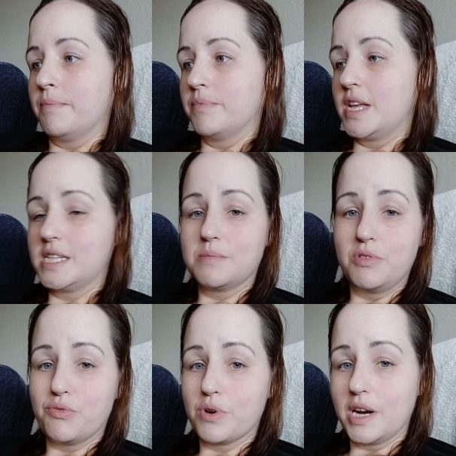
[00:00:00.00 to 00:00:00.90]
Take some
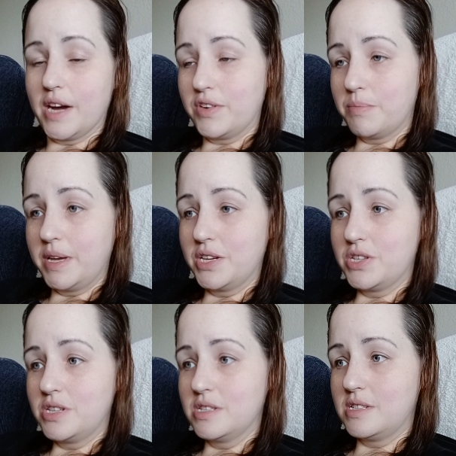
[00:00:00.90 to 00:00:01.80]
before and after
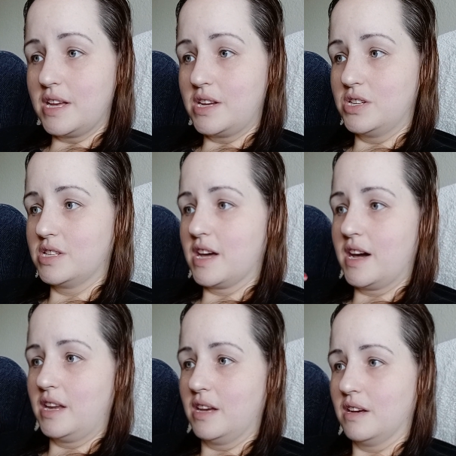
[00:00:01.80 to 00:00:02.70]
pictures, and just
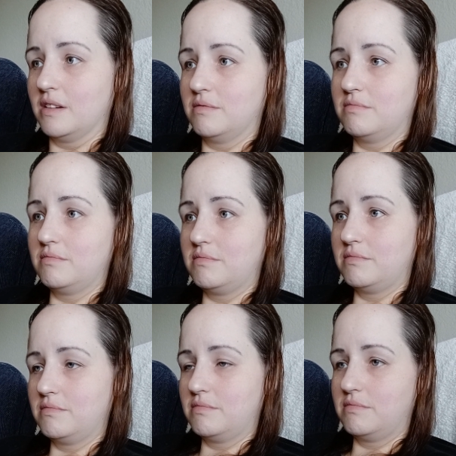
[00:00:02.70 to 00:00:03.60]
kind of,
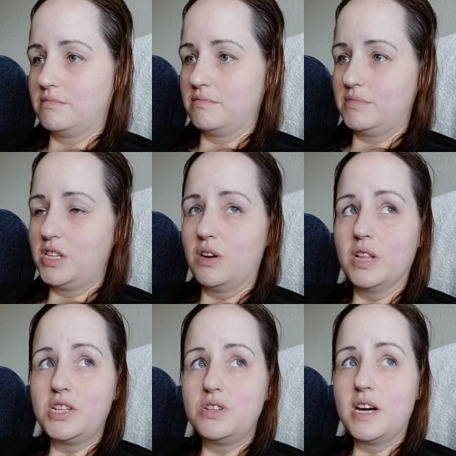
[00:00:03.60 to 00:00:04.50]

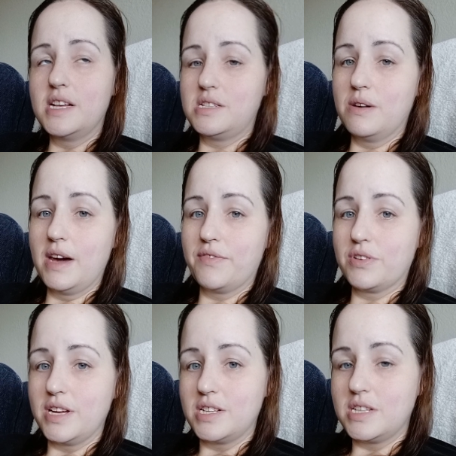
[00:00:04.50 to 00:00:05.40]
let you guys know after
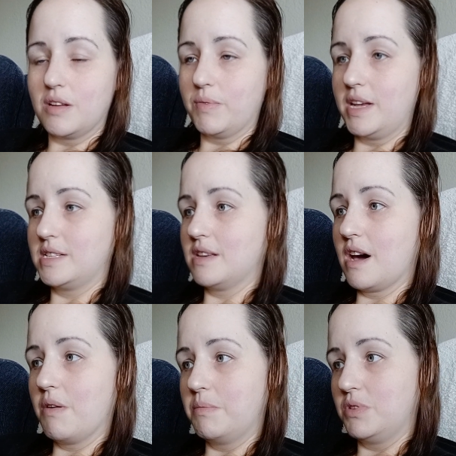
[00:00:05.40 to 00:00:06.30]
each 10 weeks
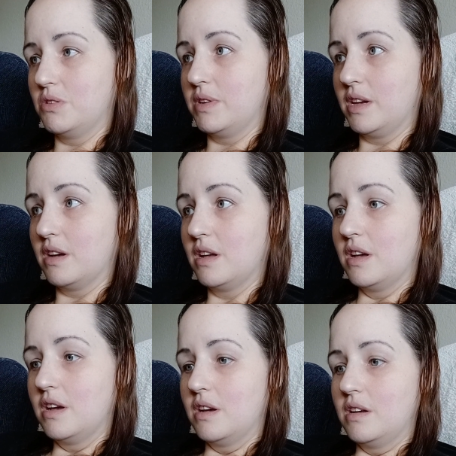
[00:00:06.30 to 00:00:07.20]
how I'm doing,
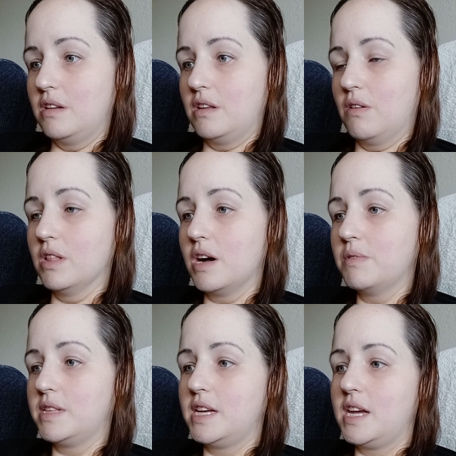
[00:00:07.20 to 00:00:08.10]
along
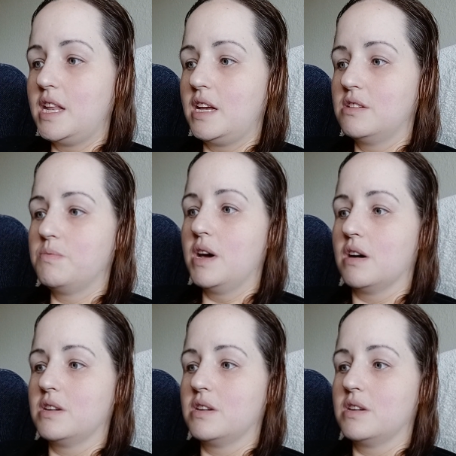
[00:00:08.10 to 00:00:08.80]
with the eating as well.